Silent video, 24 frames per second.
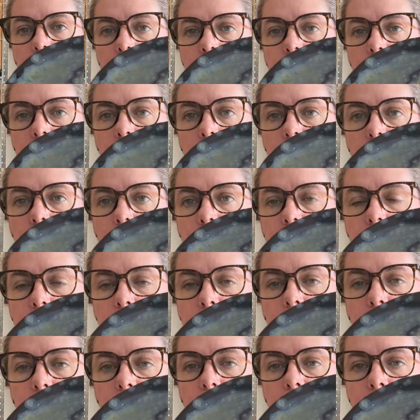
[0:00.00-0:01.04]
Sometimes it's
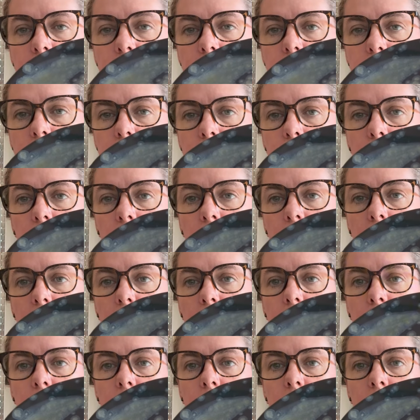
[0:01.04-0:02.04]
fun to just play.